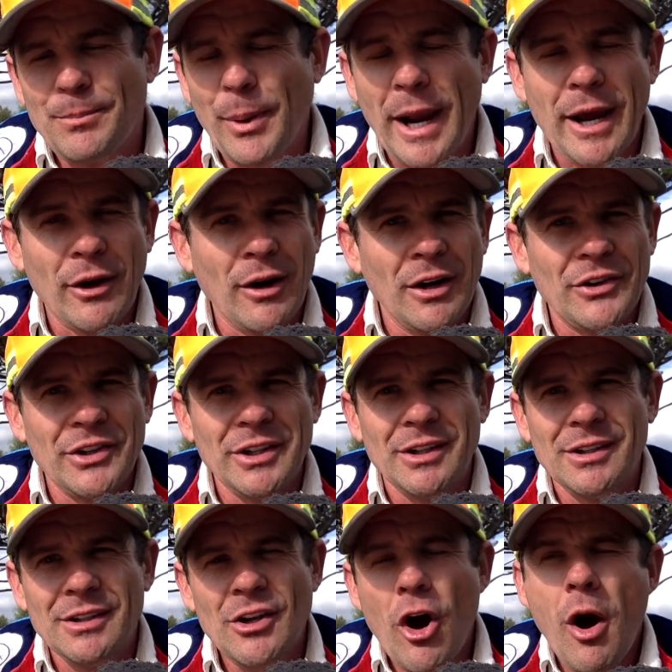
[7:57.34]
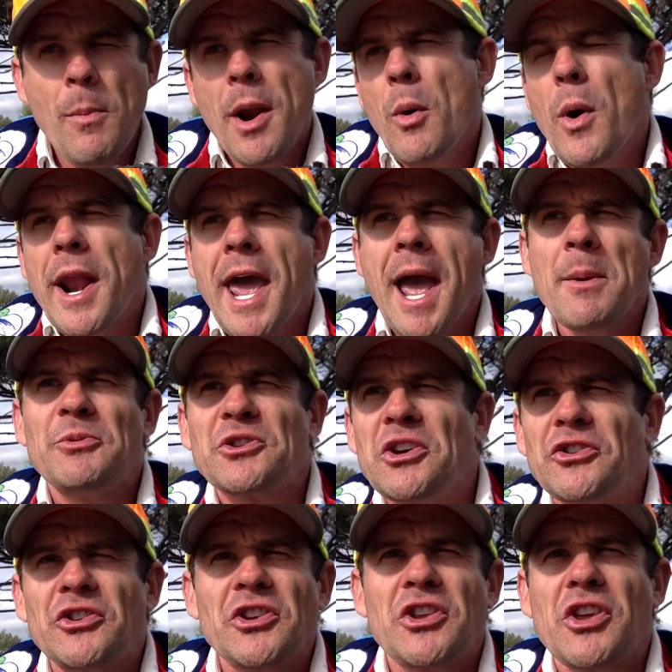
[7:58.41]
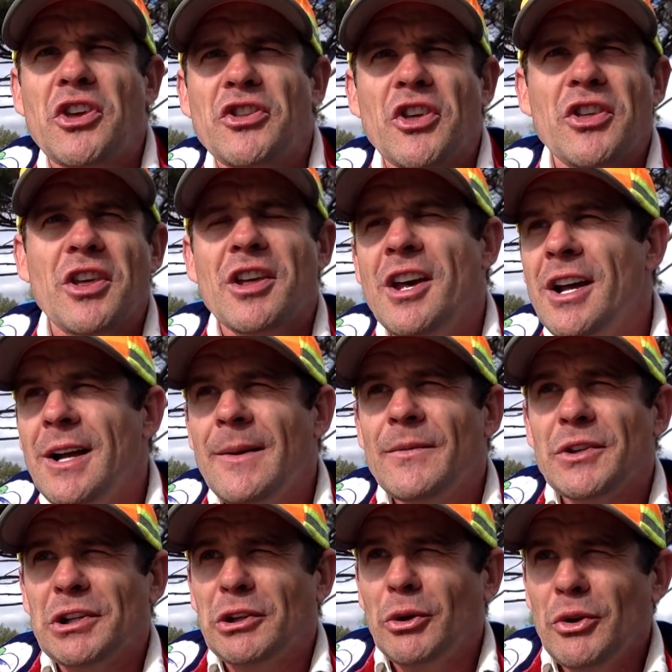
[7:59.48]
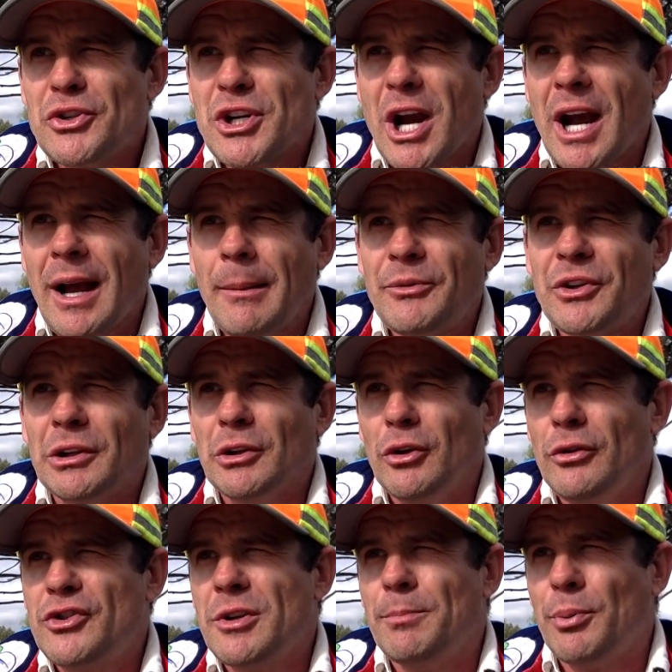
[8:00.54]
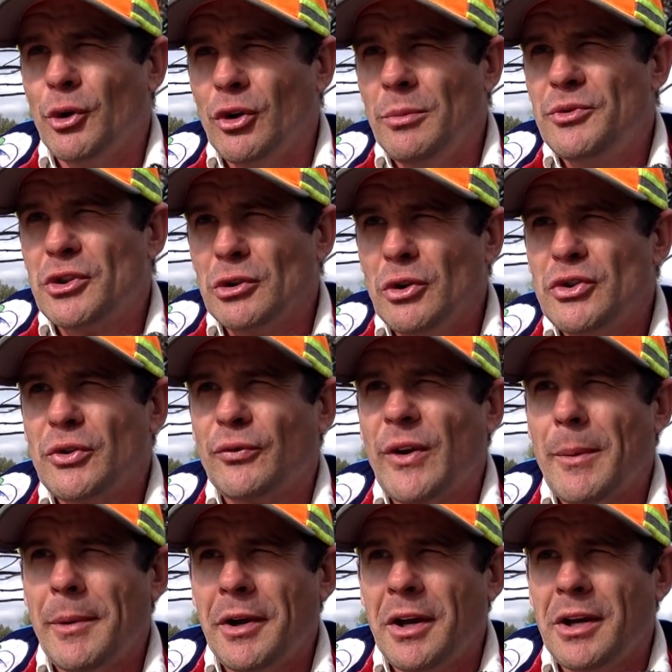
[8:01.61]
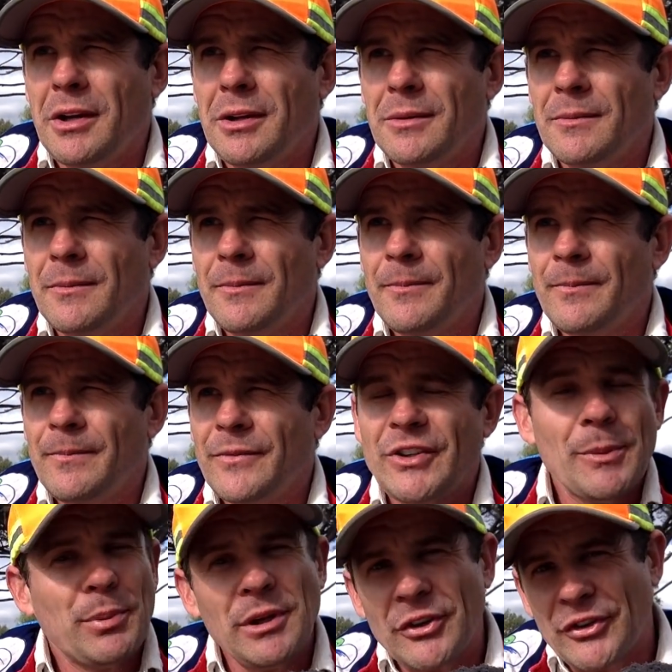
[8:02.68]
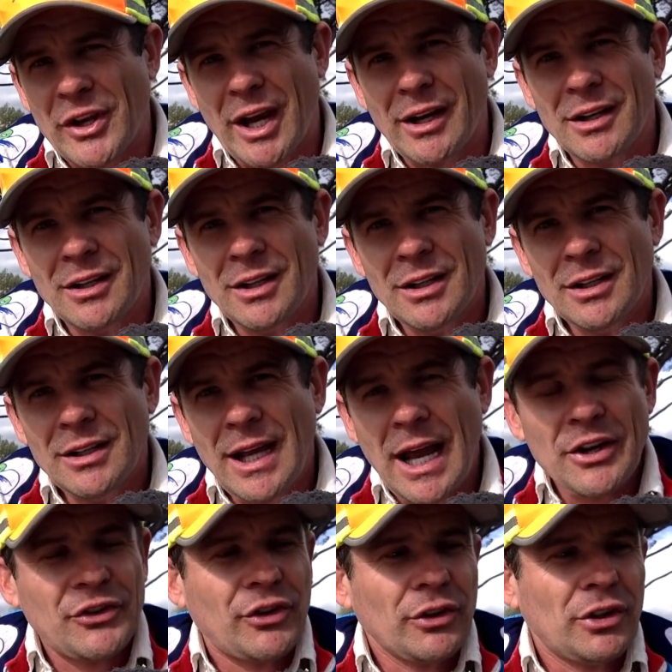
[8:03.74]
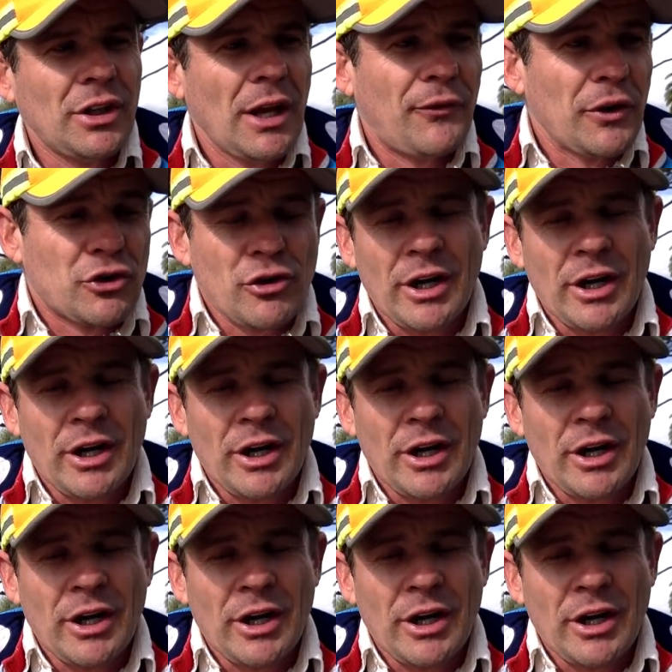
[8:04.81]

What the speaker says: Bad idea. Oh, but I want abs because you lose your abs, you lose your boobs, you lose your femininity. Simple as that. And if you're